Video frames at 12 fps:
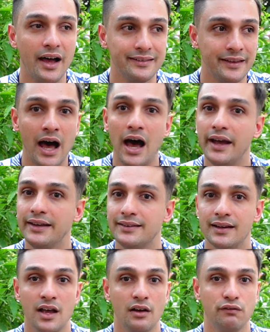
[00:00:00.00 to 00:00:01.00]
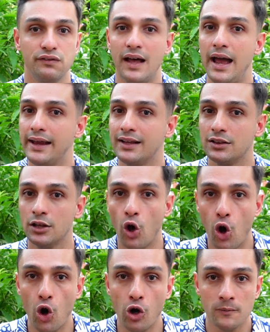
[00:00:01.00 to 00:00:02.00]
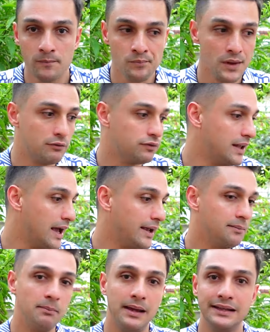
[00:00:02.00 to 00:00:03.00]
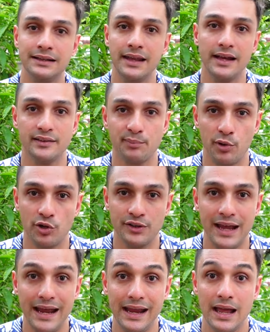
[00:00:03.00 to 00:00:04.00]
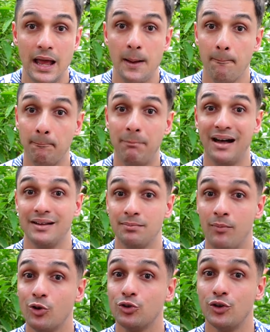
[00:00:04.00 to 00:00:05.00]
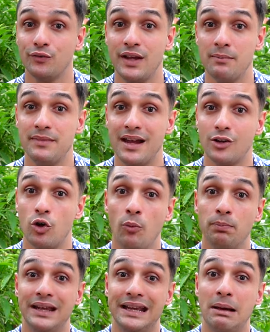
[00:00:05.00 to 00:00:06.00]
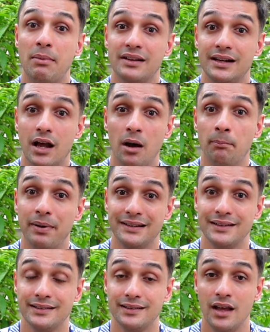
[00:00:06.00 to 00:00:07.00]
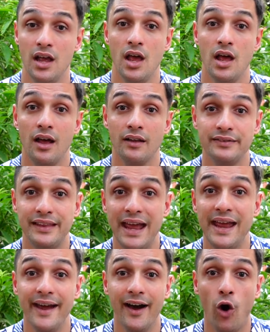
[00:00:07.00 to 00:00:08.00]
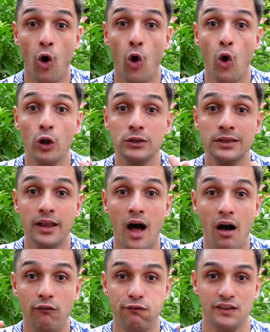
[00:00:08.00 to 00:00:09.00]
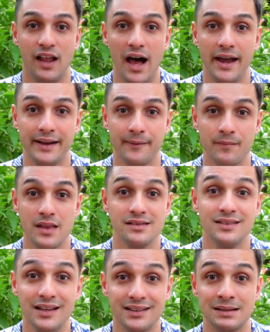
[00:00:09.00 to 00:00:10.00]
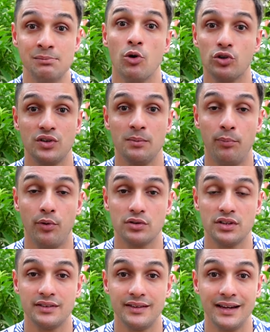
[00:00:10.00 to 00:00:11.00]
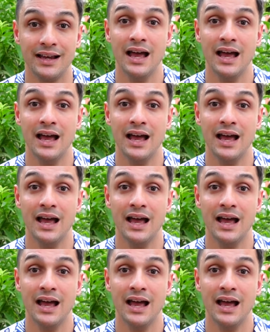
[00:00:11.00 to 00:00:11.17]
night, flying long, flying many legs per day, but most of them they're complaining about the companies. They all love flying. That's the most important thing.